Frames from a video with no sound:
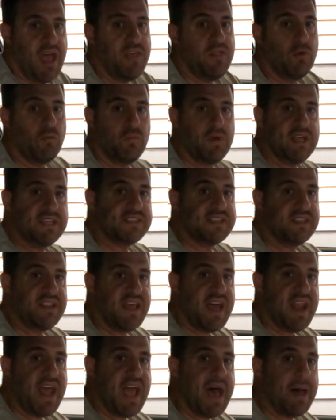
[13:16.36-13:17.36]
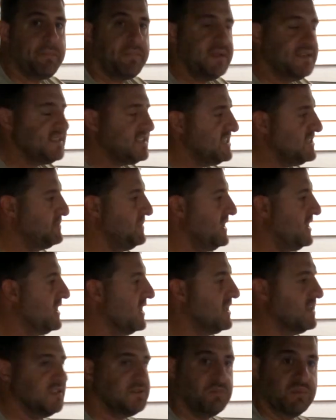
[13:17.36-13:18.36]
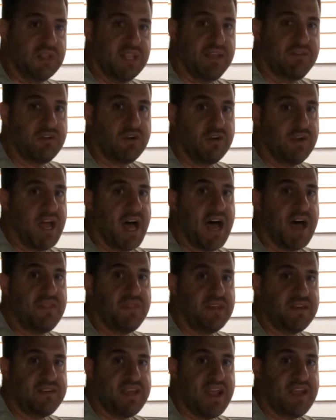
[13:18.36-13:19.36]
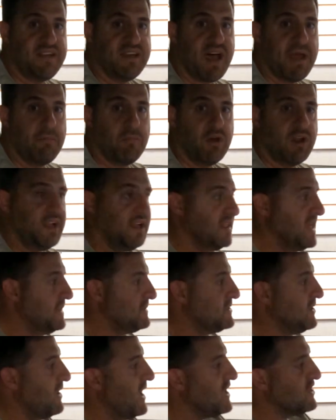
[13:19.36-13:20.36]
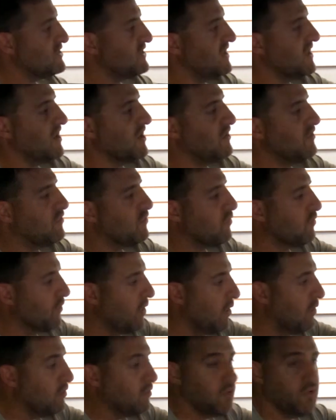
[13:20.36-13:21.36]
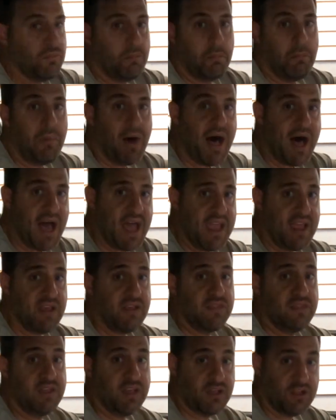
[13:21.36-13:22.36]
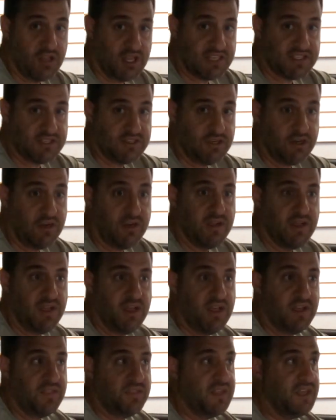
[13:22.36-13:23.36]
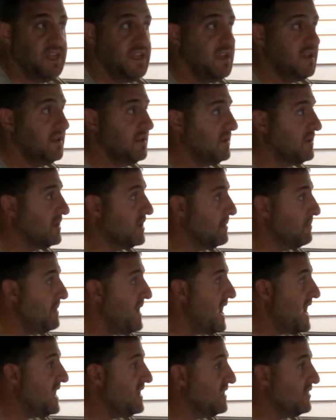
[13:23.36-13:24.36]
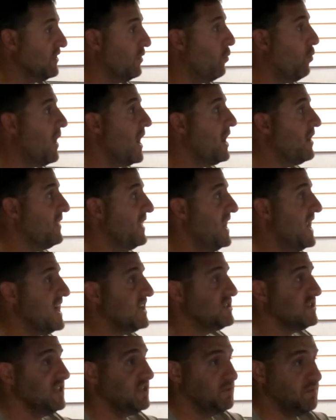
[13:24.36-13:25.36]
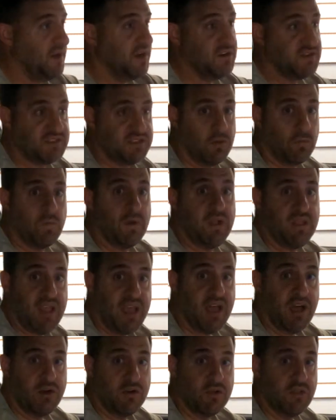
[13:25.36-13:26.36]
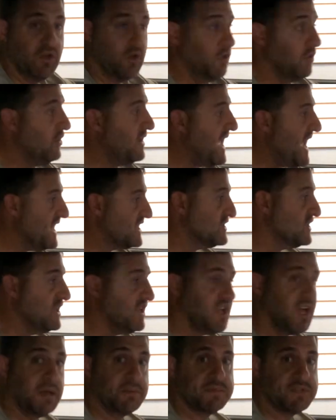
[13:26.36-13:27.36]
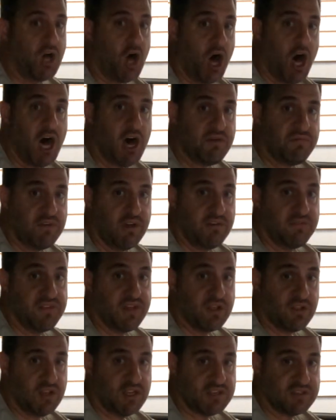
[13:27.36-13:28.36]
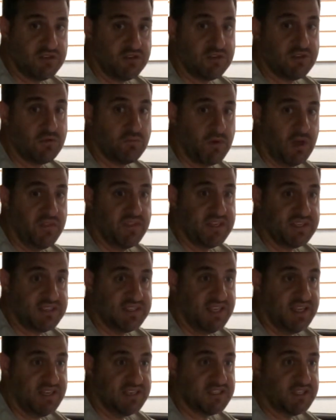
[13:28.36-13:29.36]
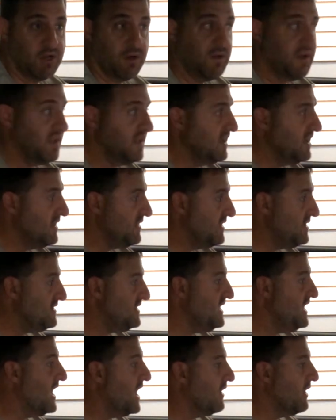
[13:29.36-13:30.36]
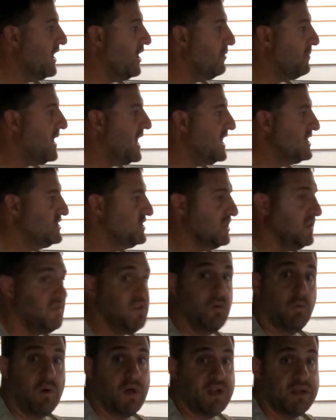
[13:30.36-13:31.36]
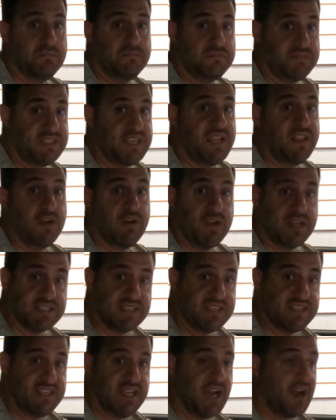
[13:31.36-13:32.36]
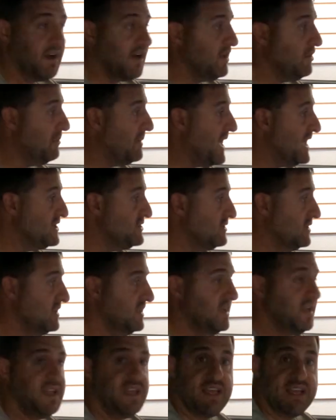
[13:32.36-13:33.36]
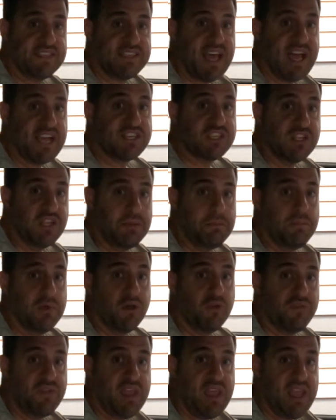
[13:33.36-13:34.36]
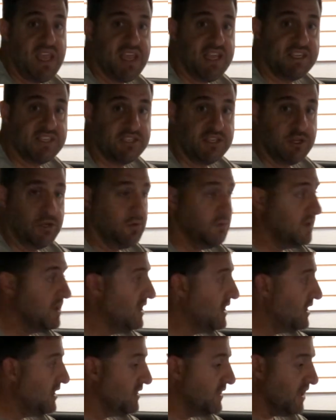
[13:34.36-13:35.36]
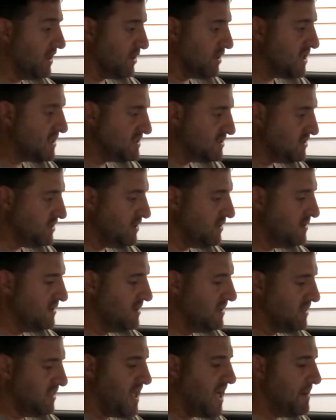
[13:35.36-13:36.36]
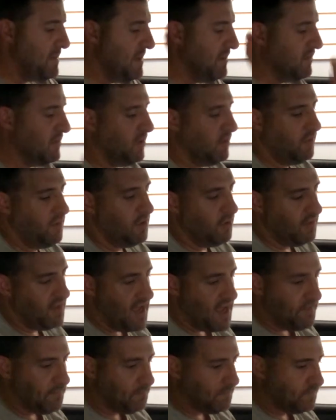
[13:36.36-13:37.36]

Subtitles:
And the reason that happens is because, believe it or not, the daytime running lamps are actually controlled by the cluster. The command, the wire that actually triggers the relay under the hood actually comes off of the cluster to run this thing. So the DRL module, if you want to say there is a DRL module, is actually built into the cluster. A lot of people don't know that.